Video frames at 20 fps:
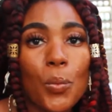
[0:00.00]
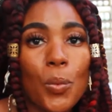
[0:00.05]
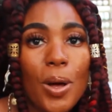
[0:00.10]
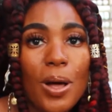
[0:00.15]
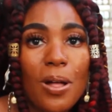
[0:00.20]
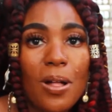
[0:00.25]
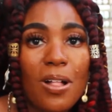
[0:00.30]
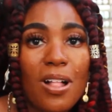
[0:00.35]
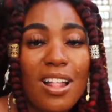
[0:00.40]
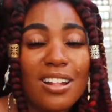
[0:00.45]

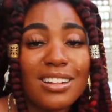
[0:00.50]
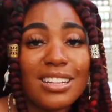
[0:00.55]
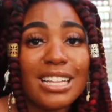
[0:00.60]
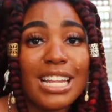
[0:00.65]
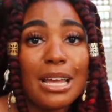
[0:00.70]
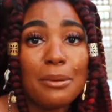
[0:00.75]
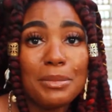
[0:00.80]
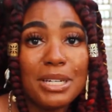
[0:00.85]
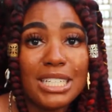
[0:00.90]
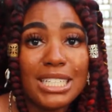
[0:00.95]
well,
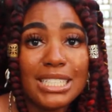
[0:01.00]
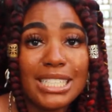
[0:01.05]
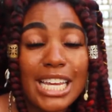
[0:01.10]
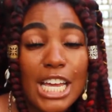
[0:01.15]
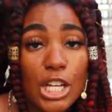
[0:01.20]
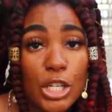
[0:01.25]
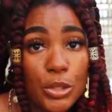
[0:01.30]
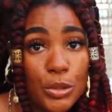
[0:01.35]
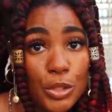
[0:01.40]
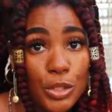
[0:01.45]
let me
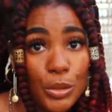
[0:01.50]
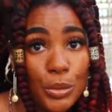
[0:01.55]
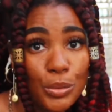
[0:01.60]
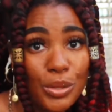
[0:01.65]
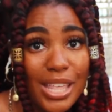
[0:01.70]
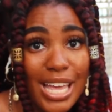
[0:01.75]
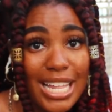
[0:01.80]
tell you